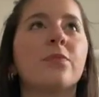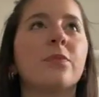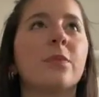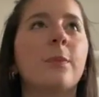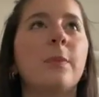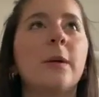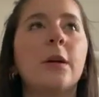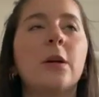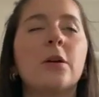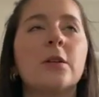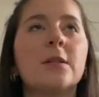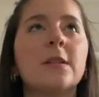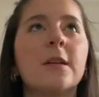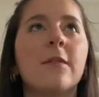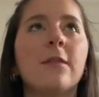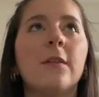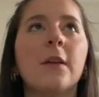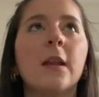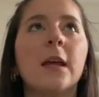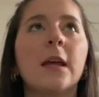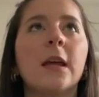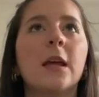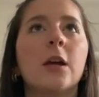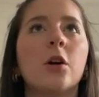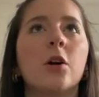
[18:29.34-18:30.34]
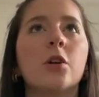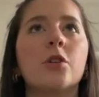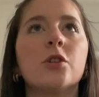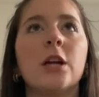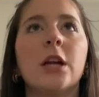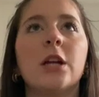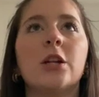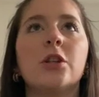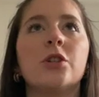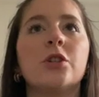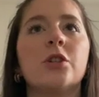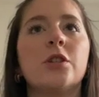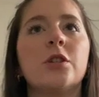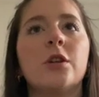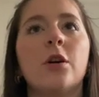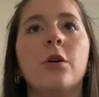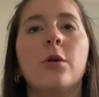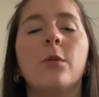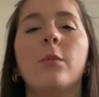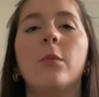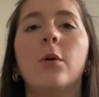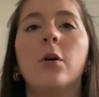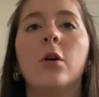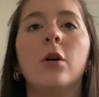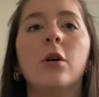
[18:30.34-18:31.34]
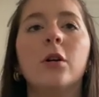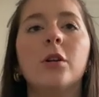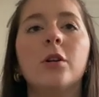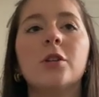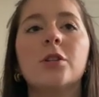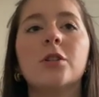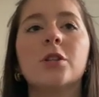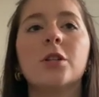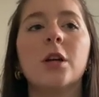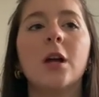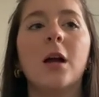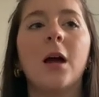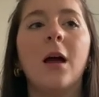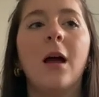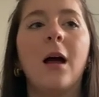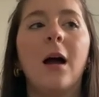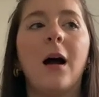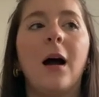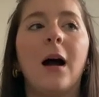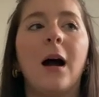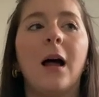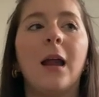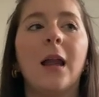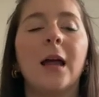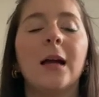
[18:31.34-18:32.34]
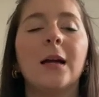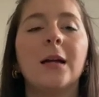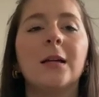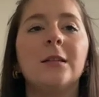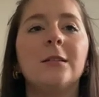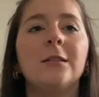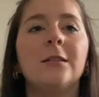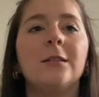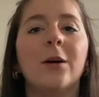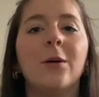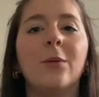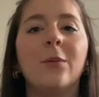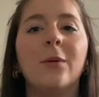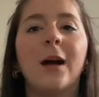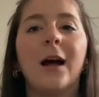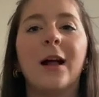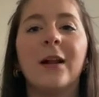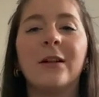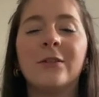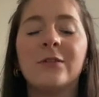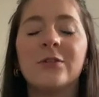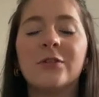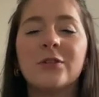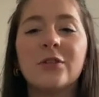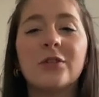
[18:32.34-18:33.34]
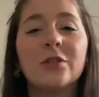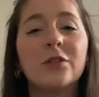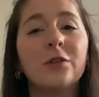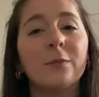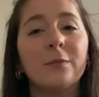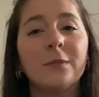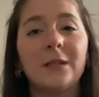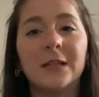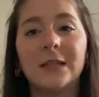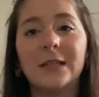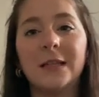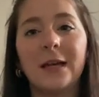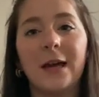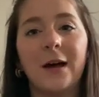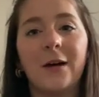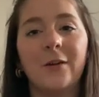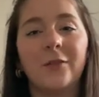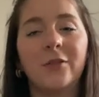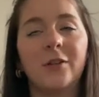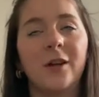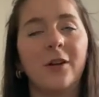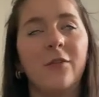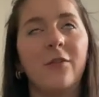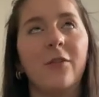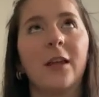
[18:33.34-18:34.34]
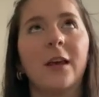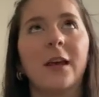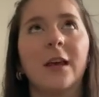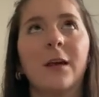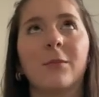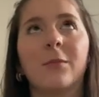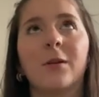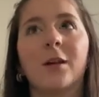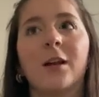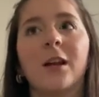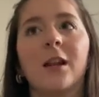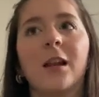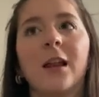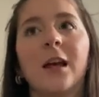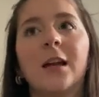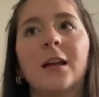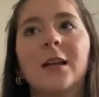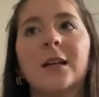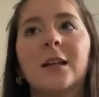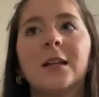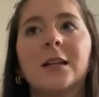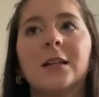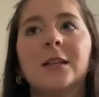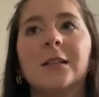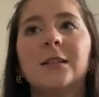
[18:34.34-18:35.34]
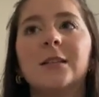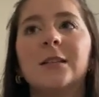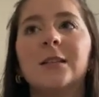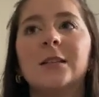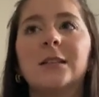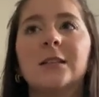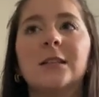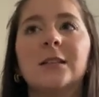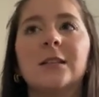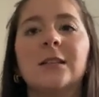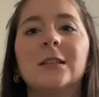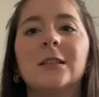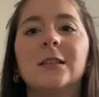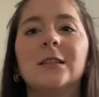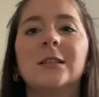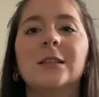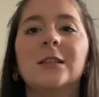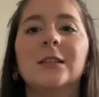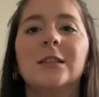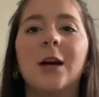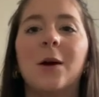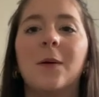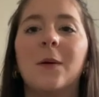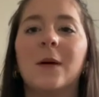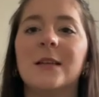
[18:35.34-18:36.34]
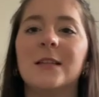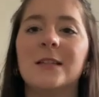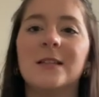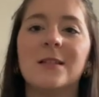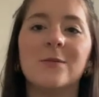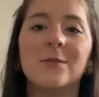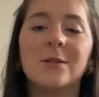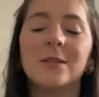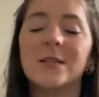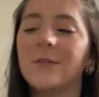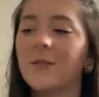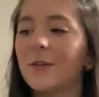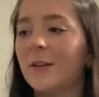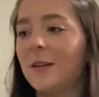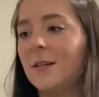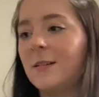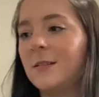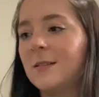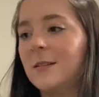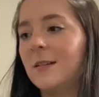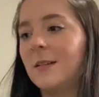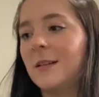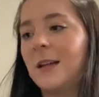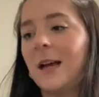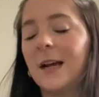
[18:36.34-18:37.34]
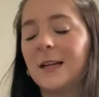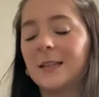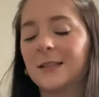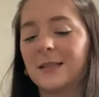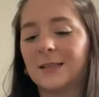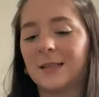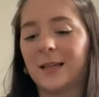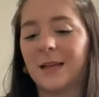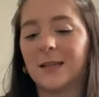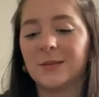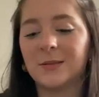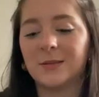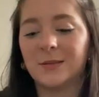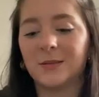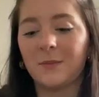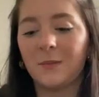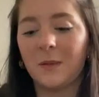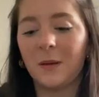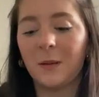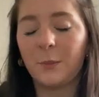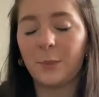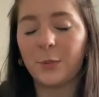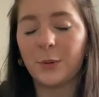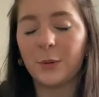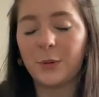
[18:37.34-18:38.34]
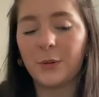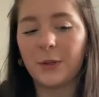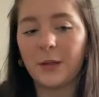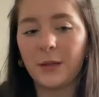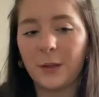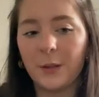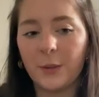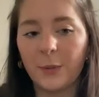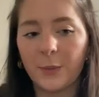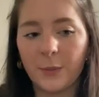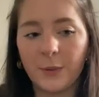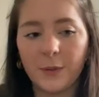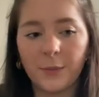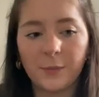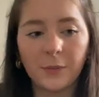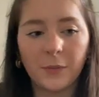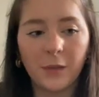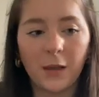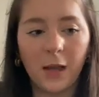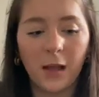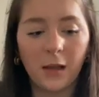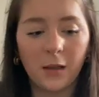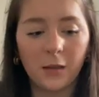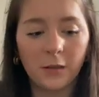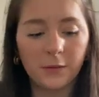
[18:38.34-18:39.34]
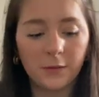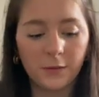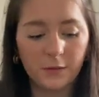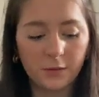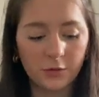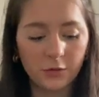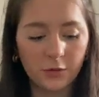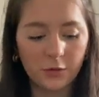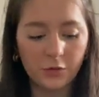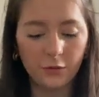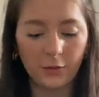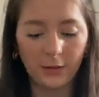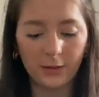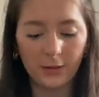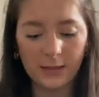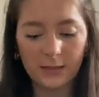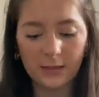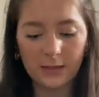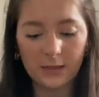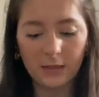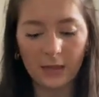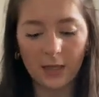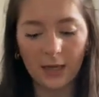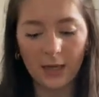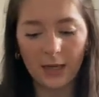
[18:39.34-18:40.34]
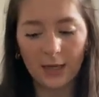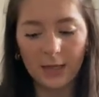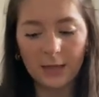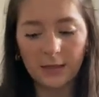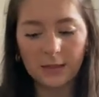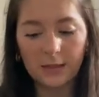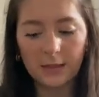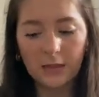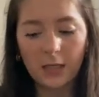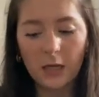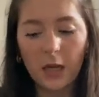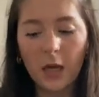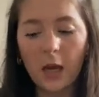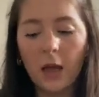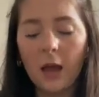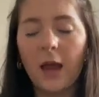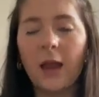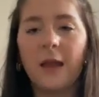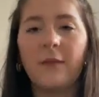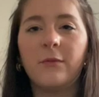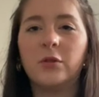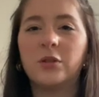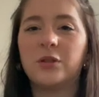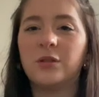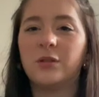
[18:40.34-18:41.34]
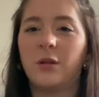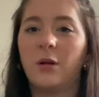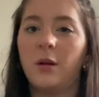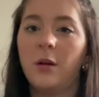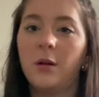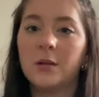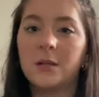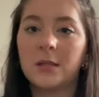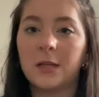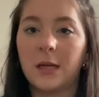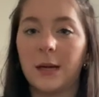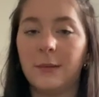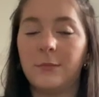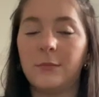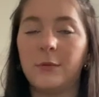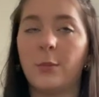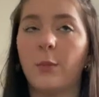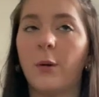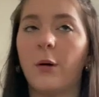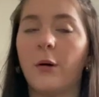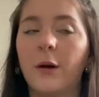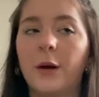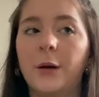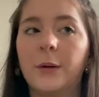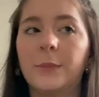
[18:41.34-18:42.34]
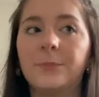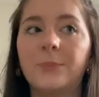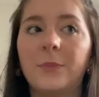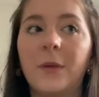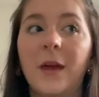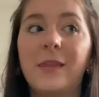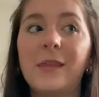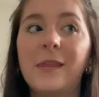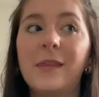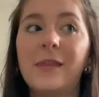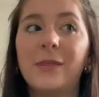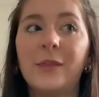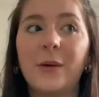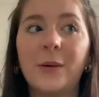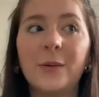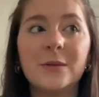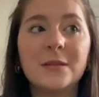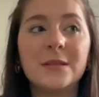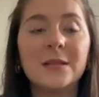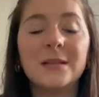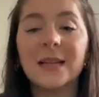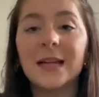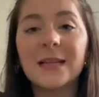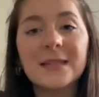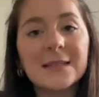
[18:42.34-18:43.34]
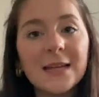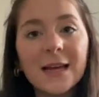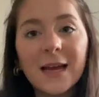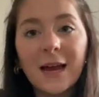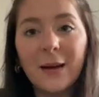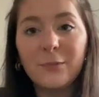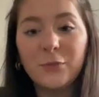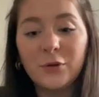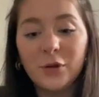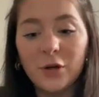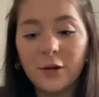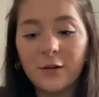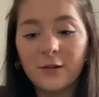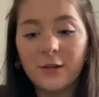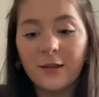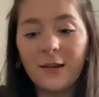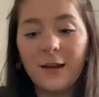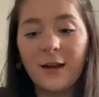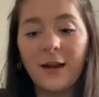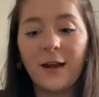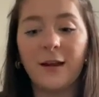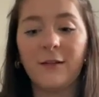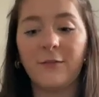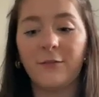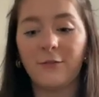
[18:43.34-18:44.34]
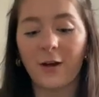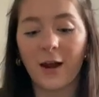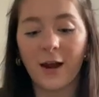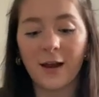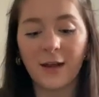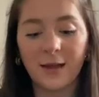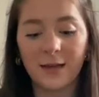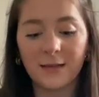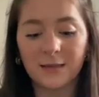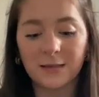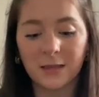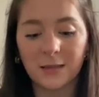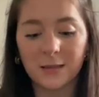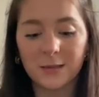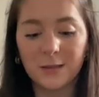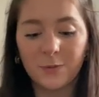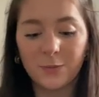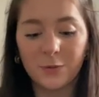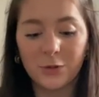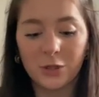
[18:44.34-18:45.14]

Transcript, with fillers: because I feel like it got changed so much, I like don't, I just some details and I feel like I'm gonna like go into a different exercise or something, but oh well, I'll drill it tonight. And I've also got loads of time tomorrow. And then those, that's it, I'm done. And then Friday is like super